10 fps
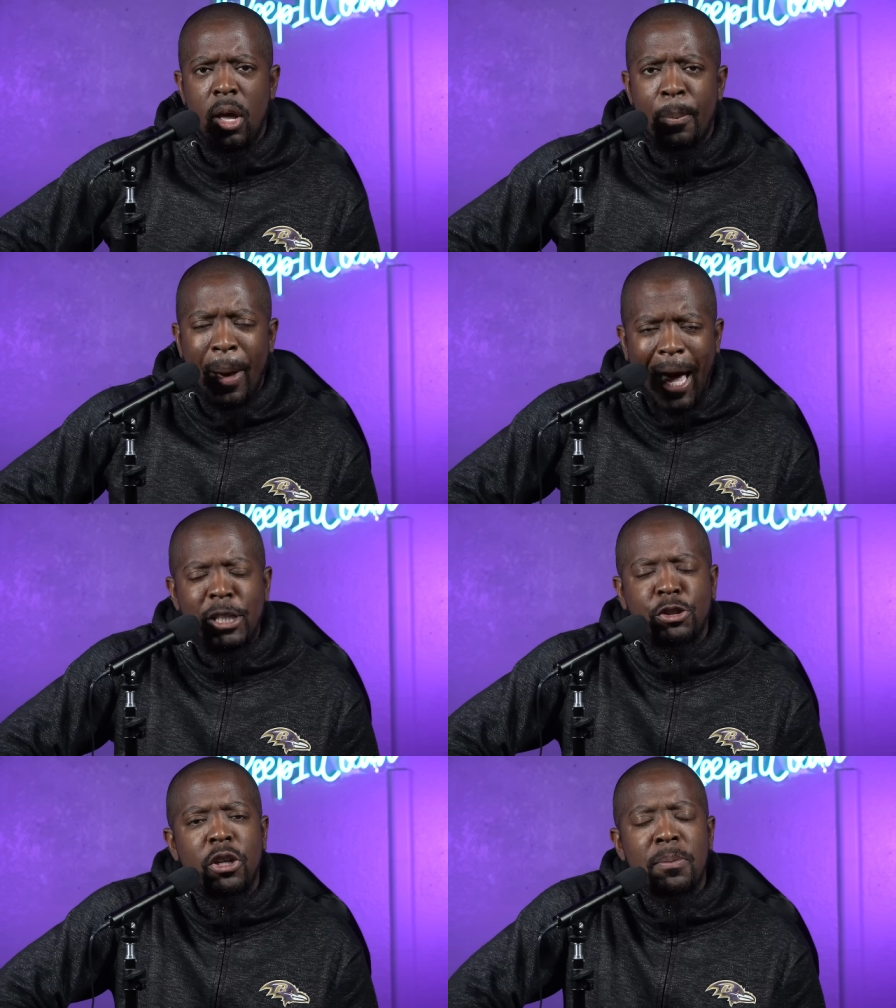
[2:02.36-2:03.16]

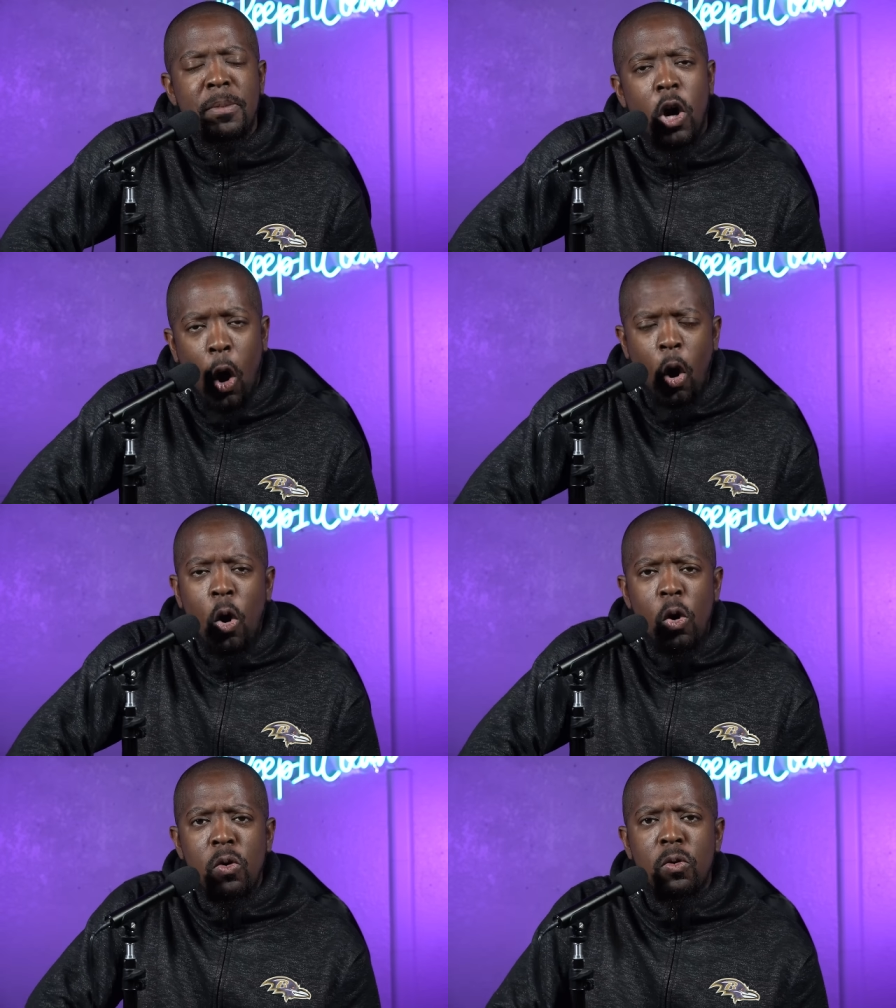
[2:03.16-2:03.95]
Patrick
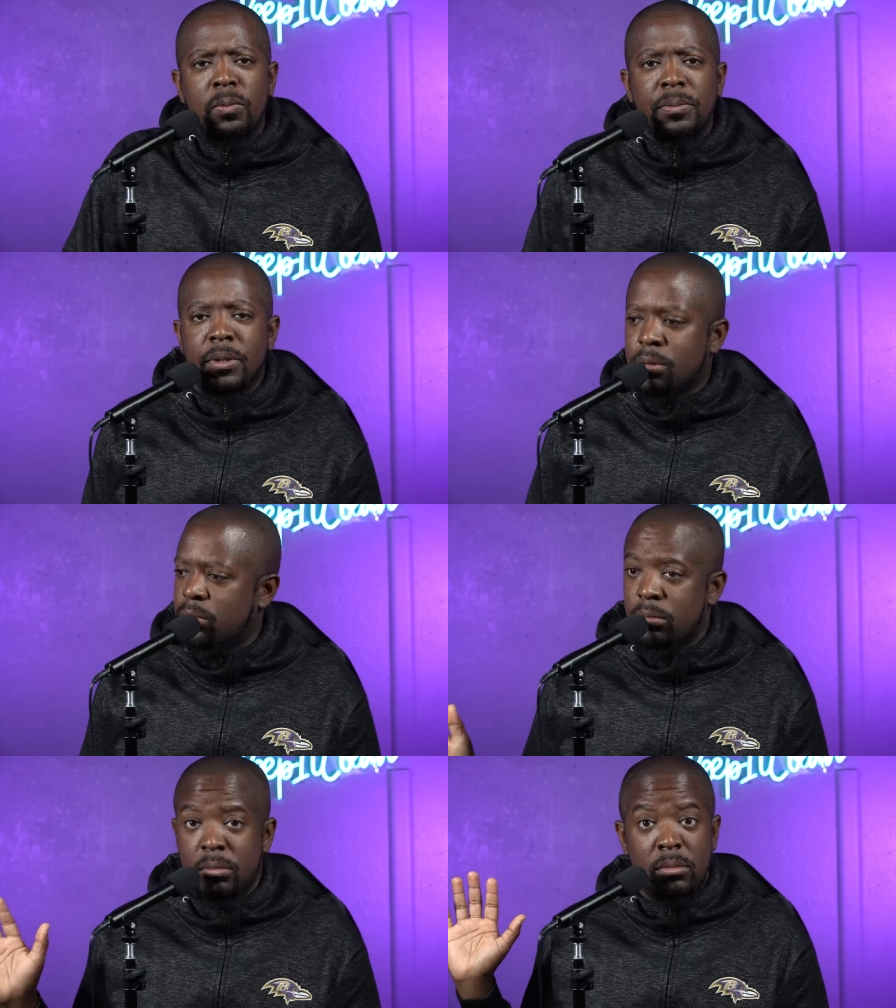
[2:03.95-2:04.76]
Mahomes.
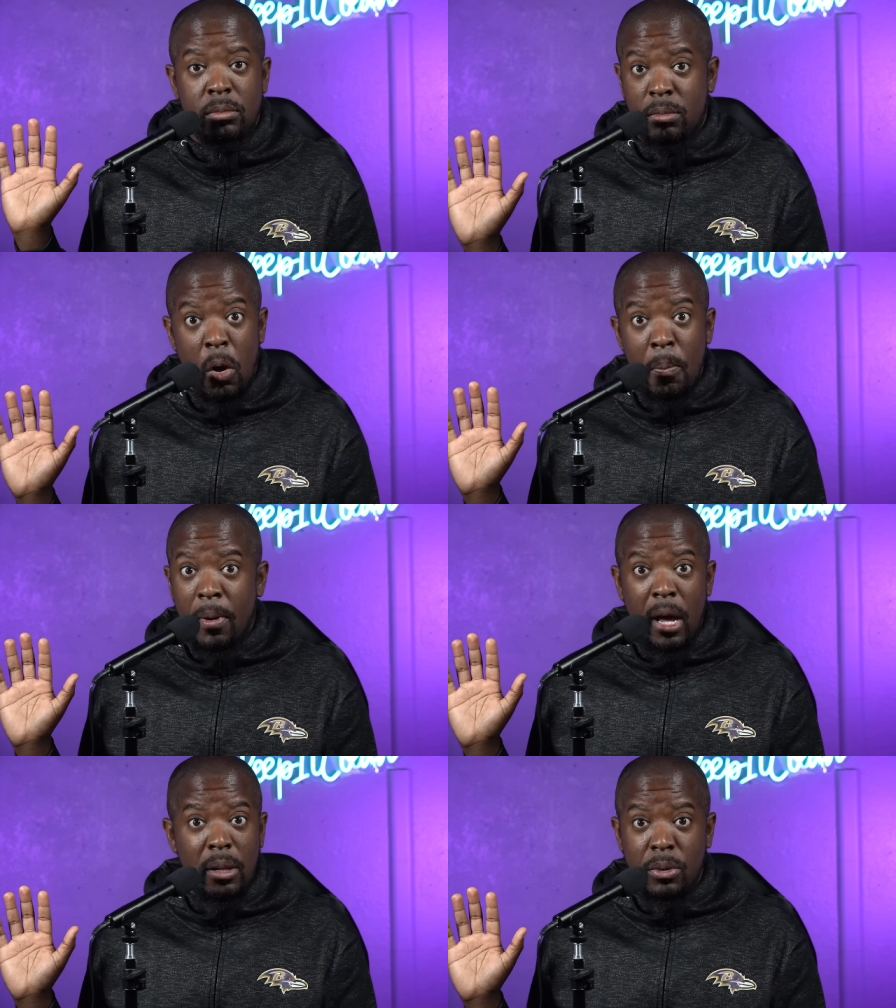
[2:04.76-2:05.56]
No
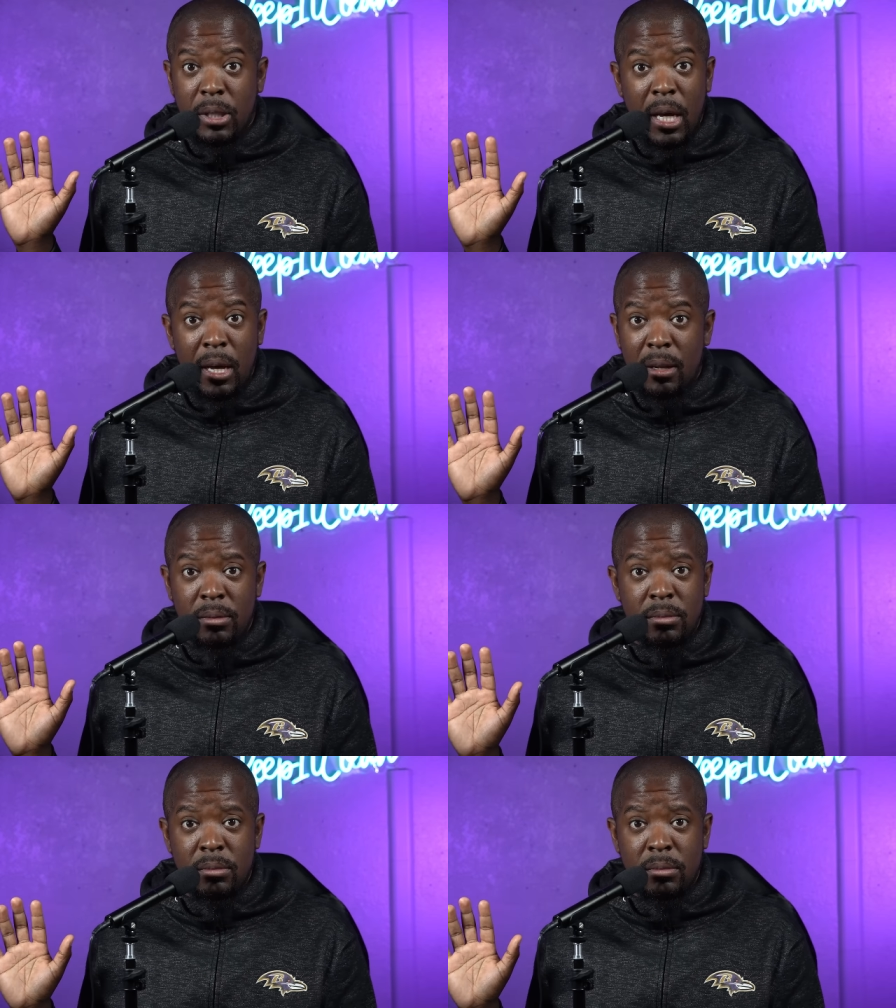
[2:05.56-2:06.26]
problem with that.